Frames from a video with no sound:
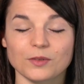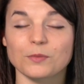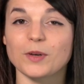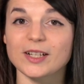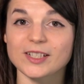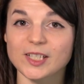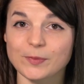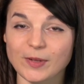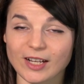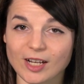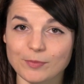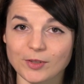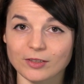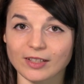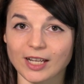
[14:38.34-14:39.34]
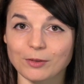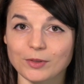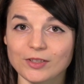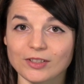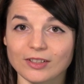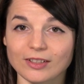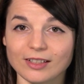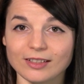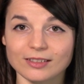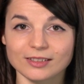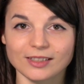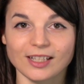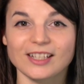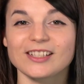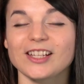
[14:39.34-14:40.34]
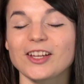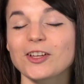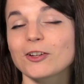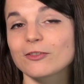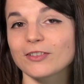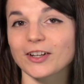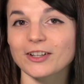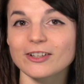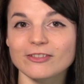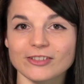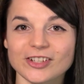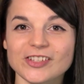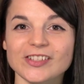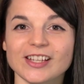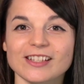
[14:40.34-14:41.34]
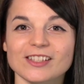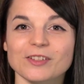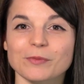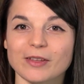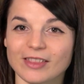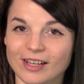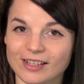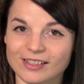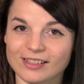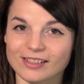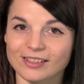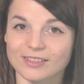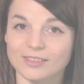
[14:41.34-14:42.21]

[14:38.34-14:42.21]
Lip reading: Want to speed up your language learning? Take your very first lesson with us.